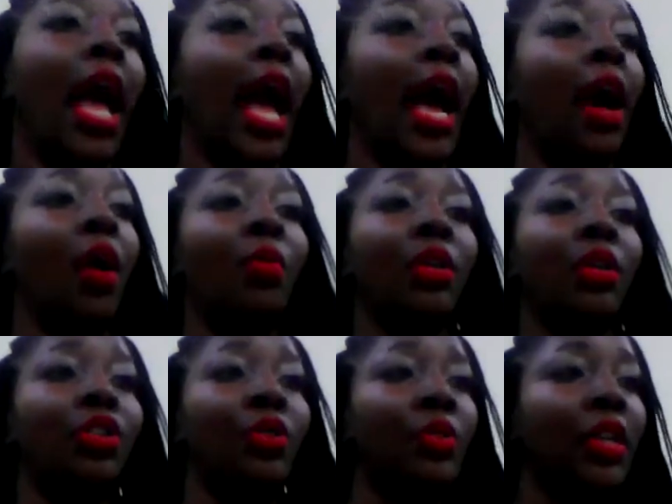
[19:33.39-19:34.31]
I don't
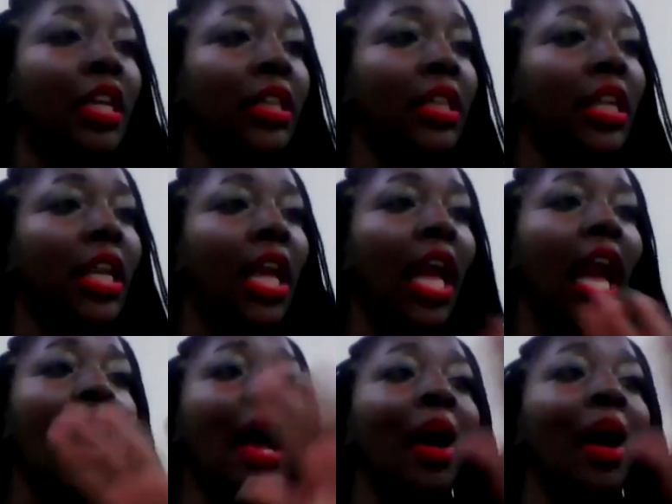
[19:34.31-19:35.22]
want to do nothing.
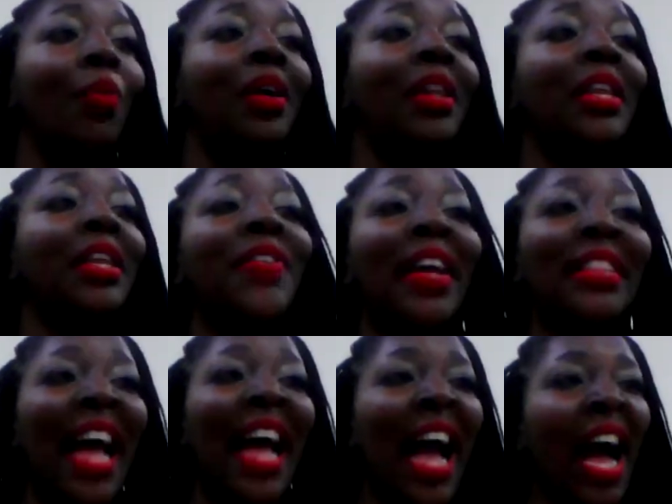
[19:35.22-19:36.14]
I don't want to leave out
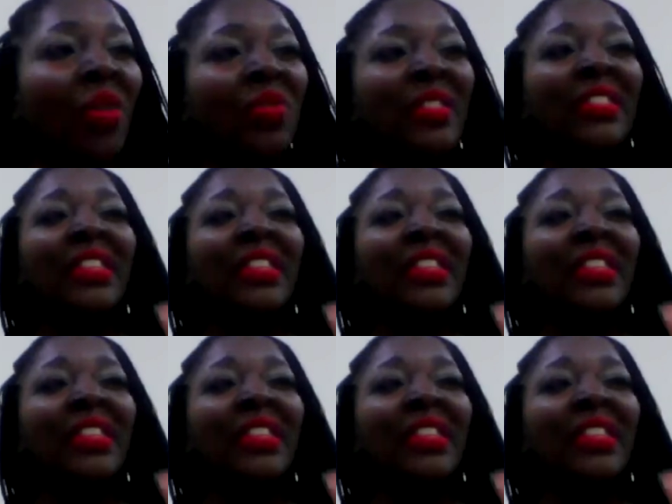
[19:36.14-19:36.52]
the house.